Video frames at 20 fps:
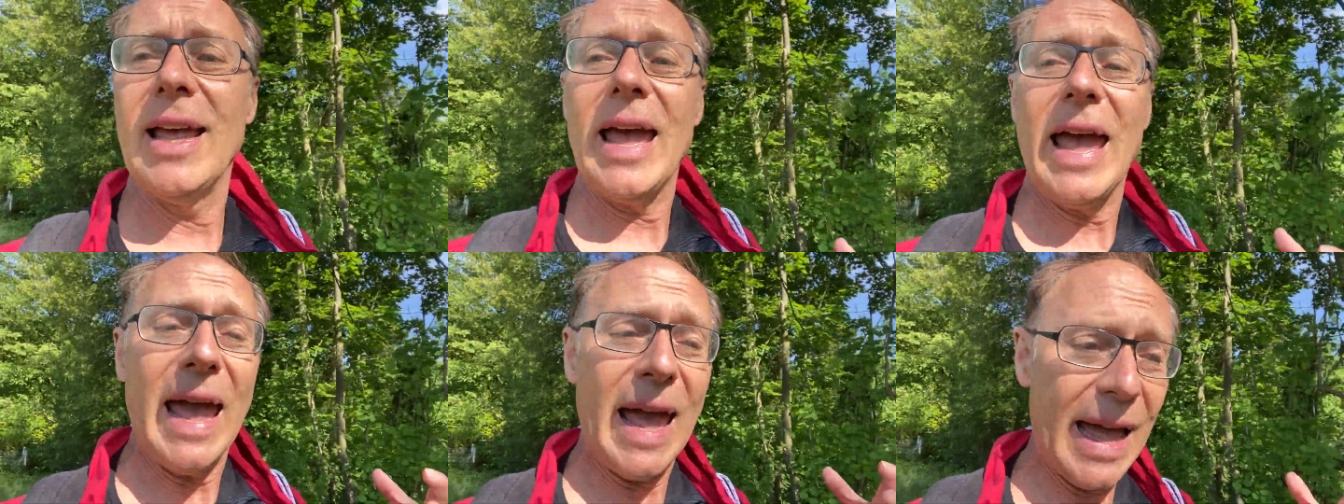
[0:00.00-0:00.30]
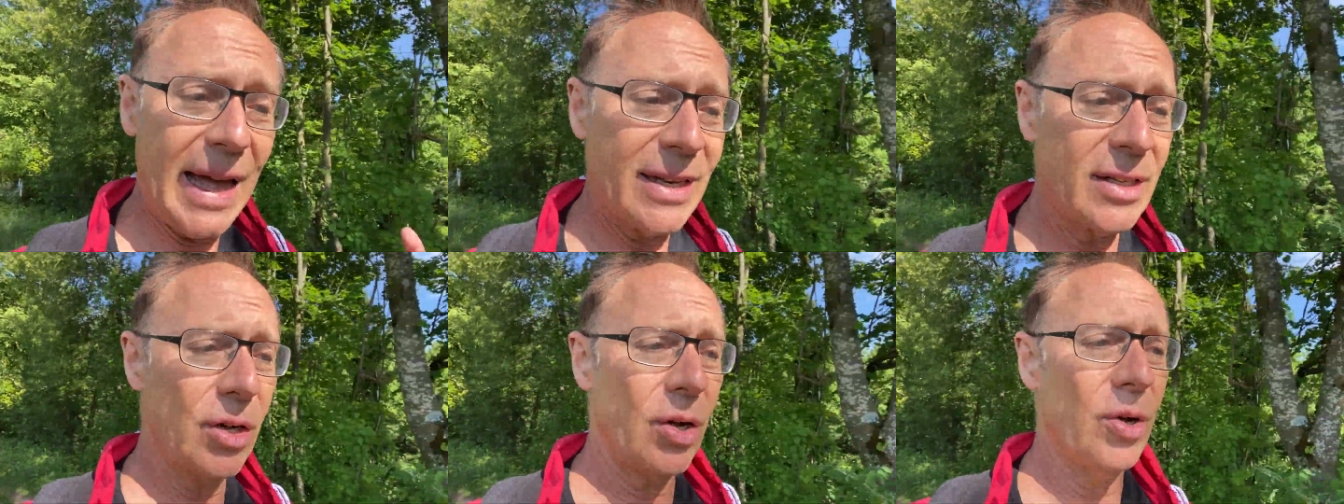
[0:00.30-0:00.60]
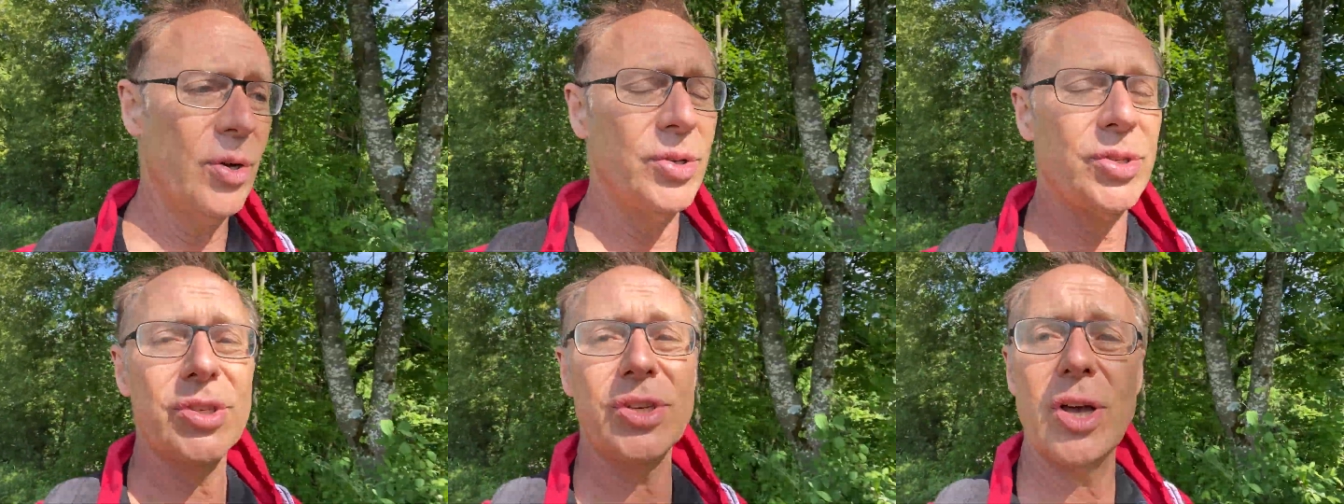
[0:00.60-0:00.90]
and
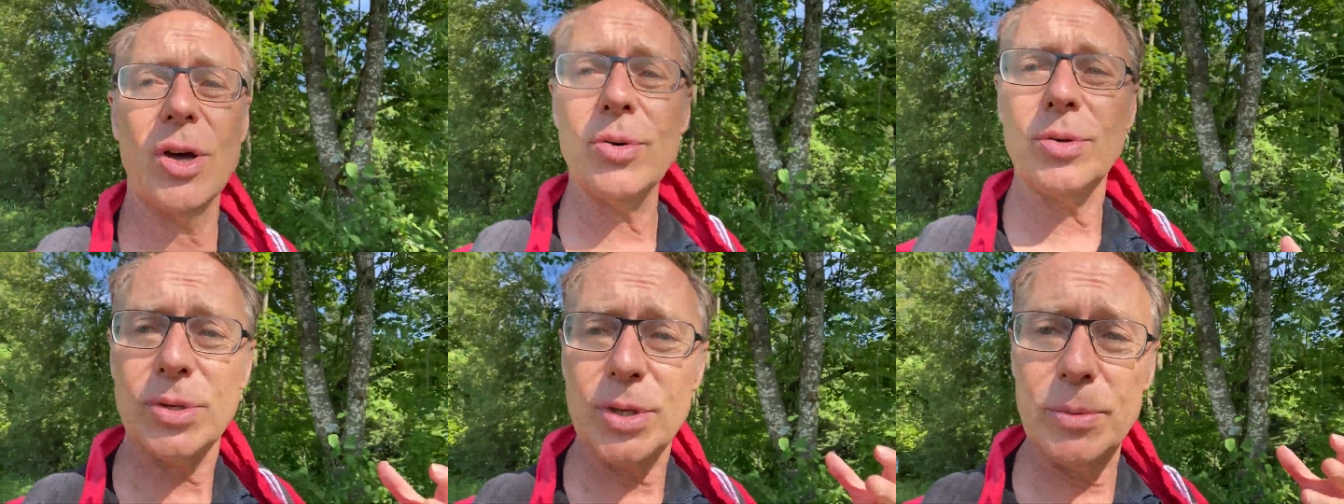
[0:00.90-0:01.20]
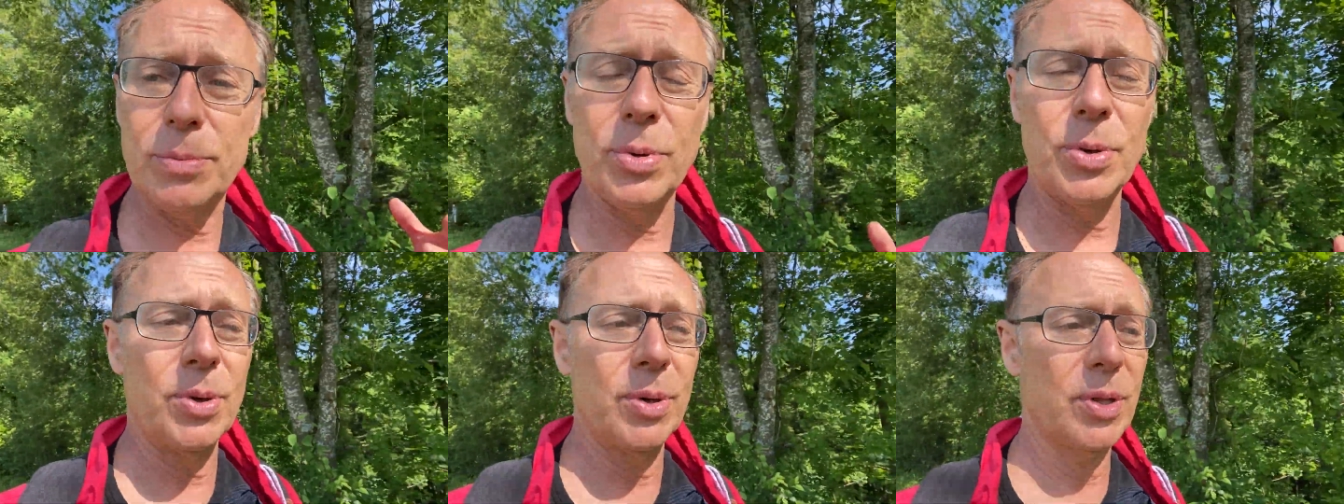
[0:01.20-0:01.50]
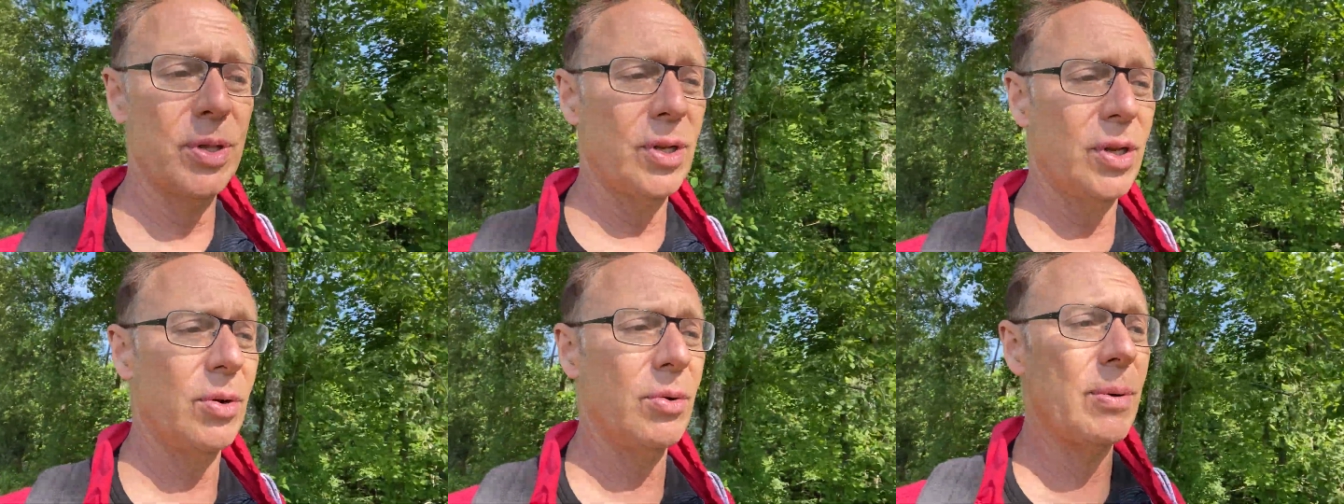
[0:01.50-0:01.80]
also support
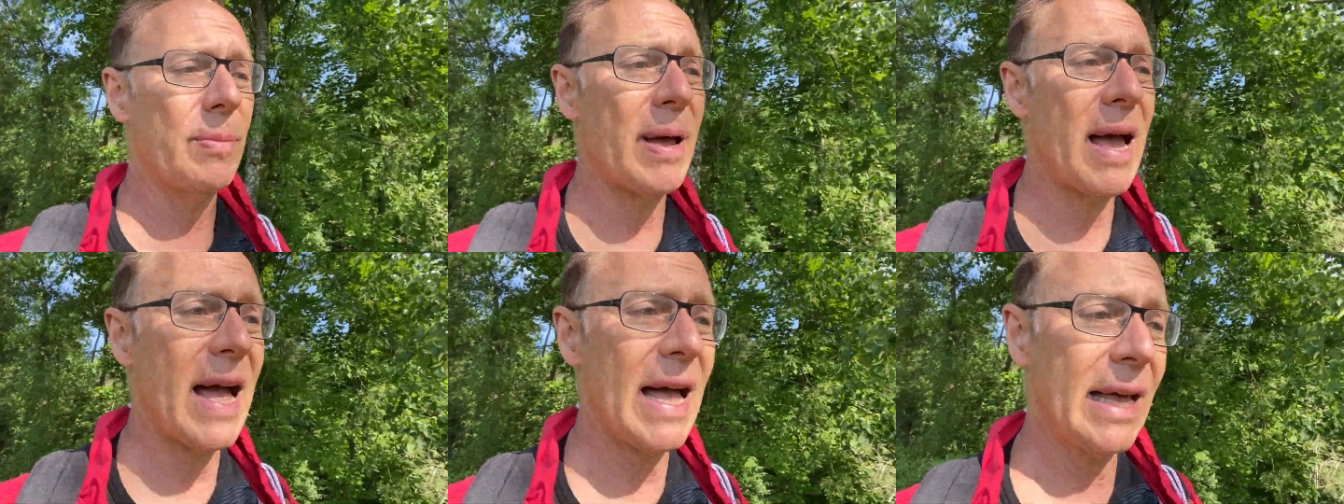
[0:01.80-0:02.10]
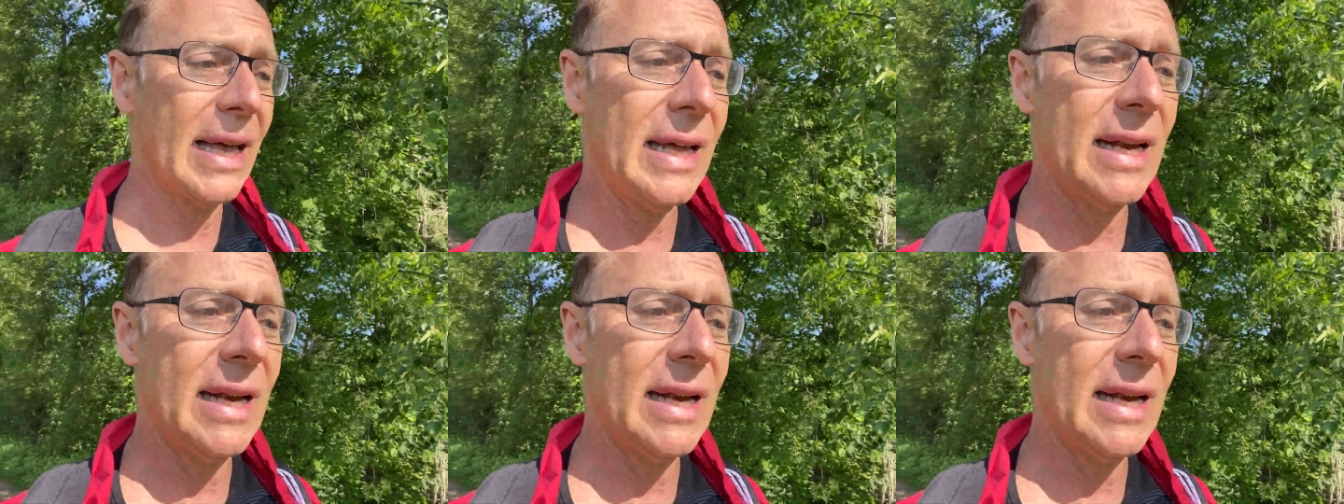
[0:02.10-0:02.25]
the lower back.